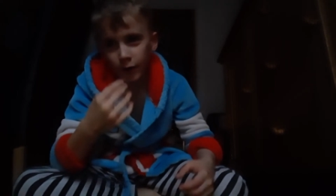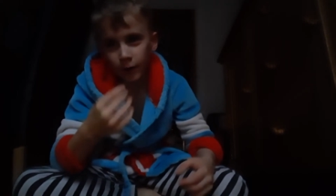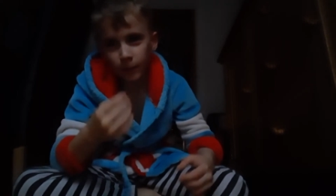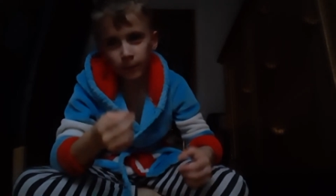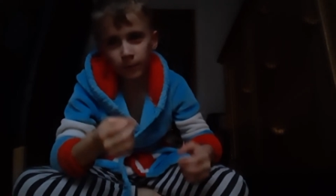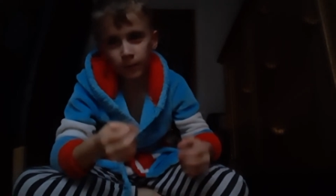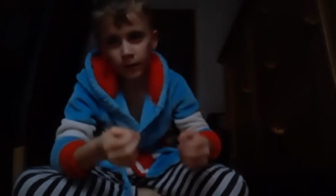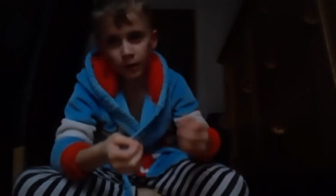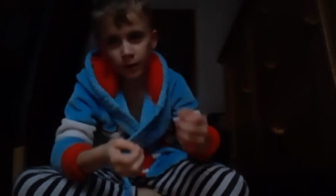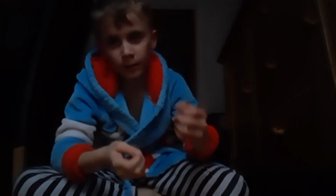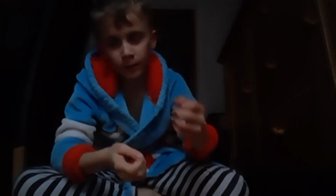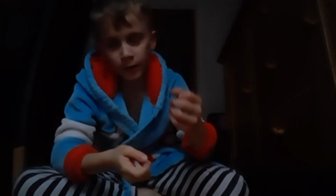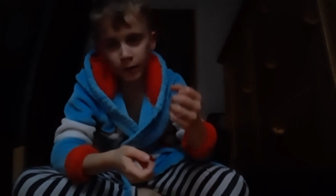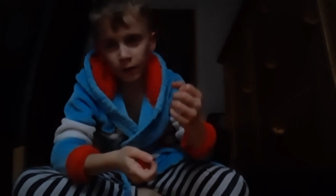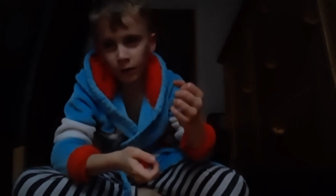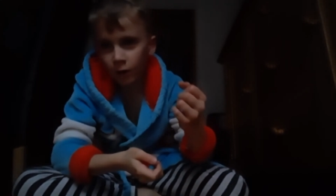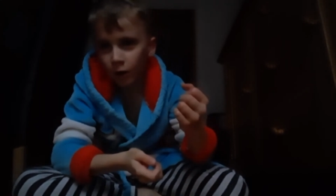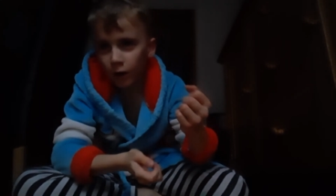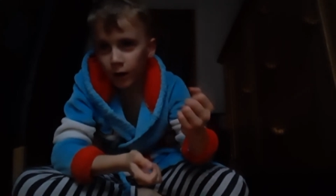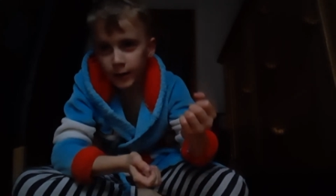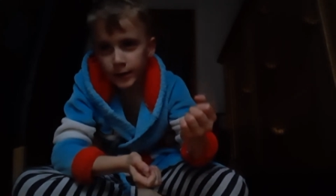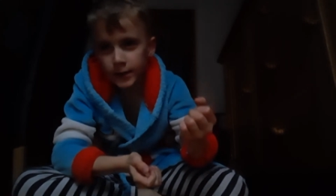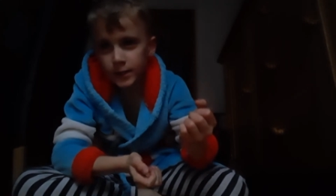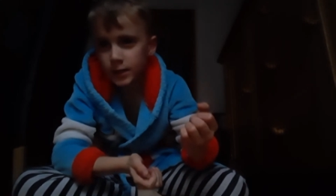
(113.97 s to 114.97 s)
a balloon
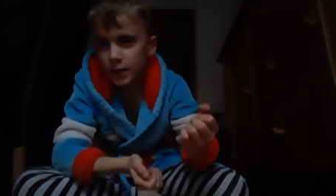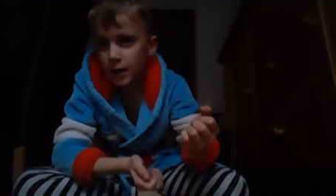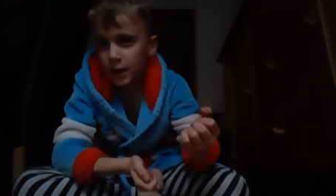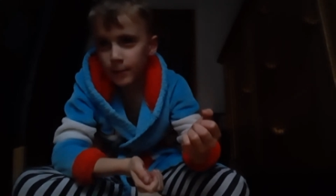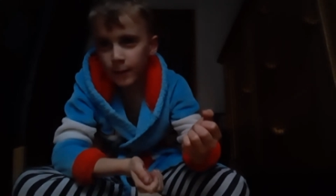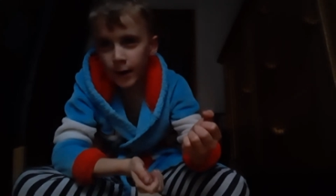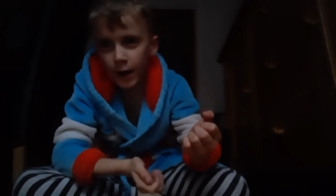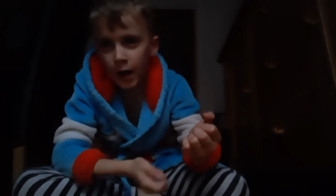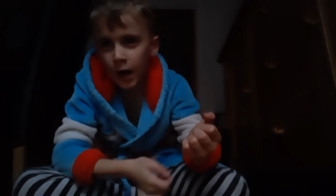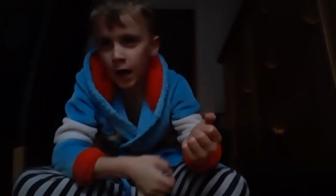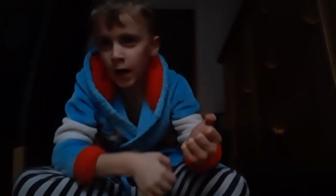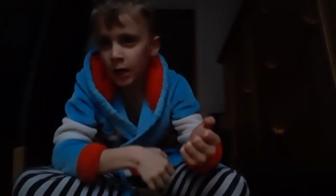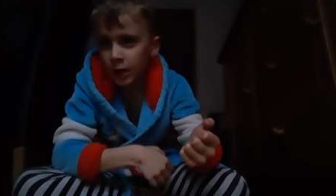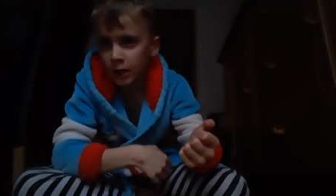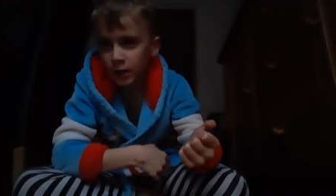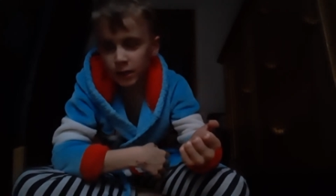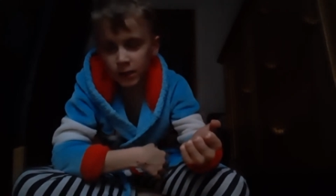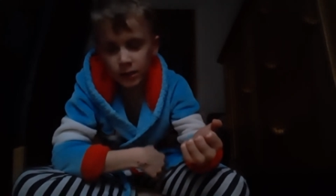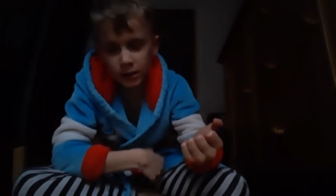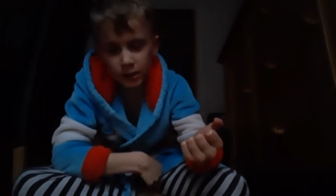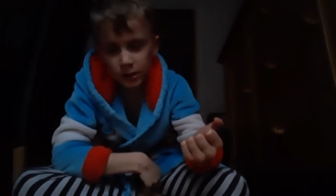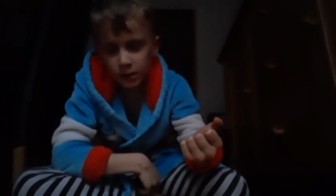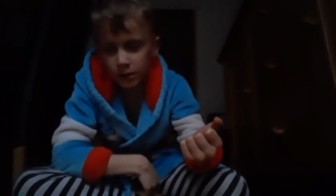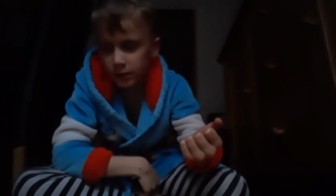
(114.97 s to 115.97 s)
lightsaber and
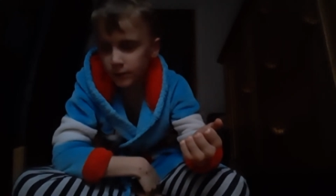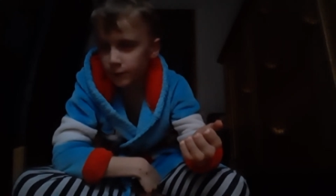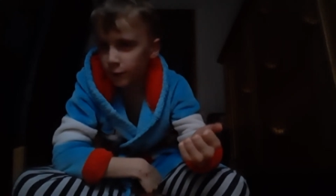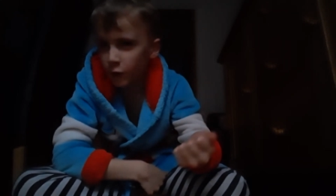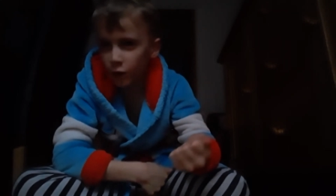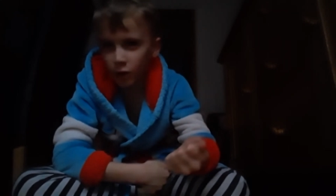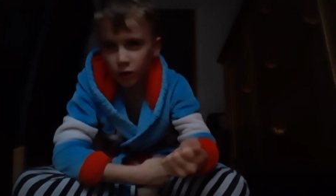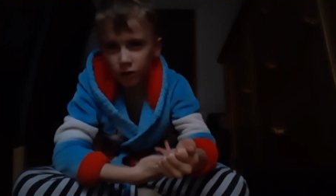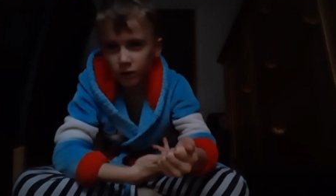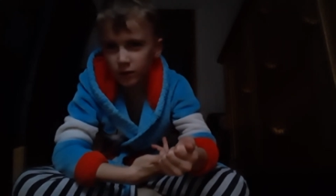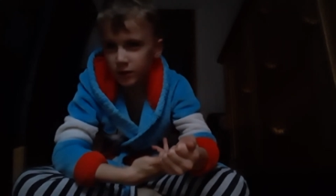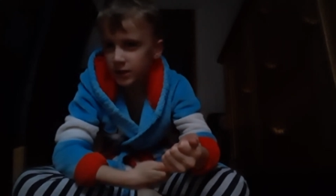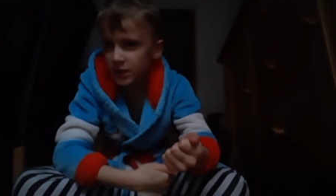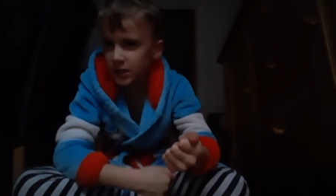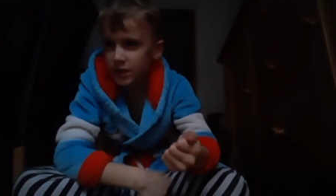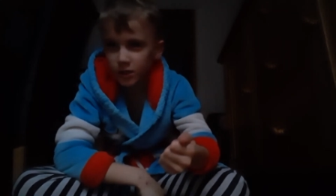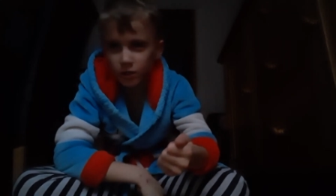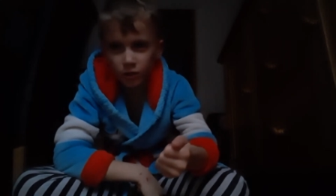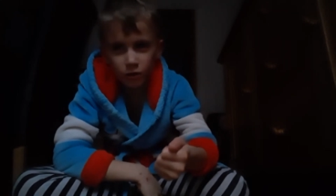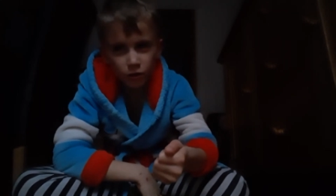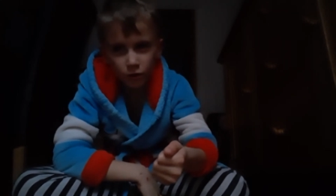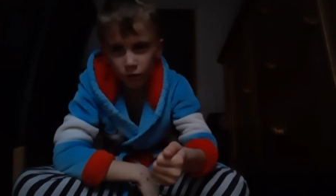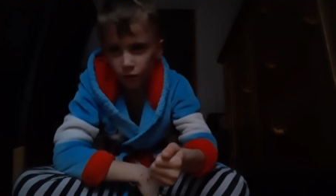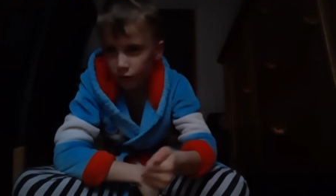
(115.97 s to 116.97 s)
he, what's he
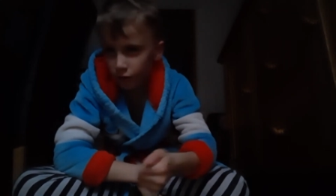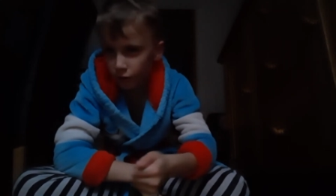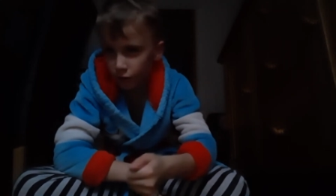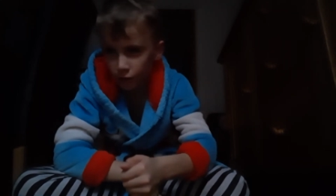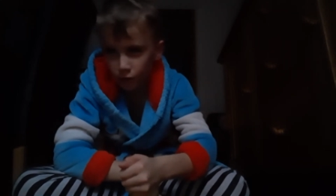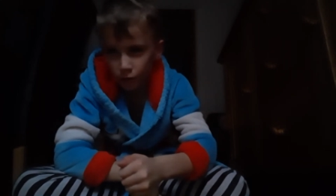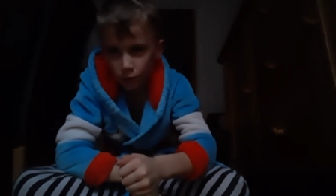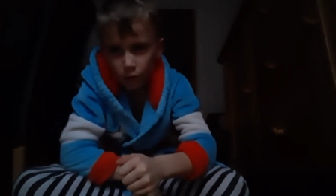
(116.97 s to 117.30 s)
gonna do?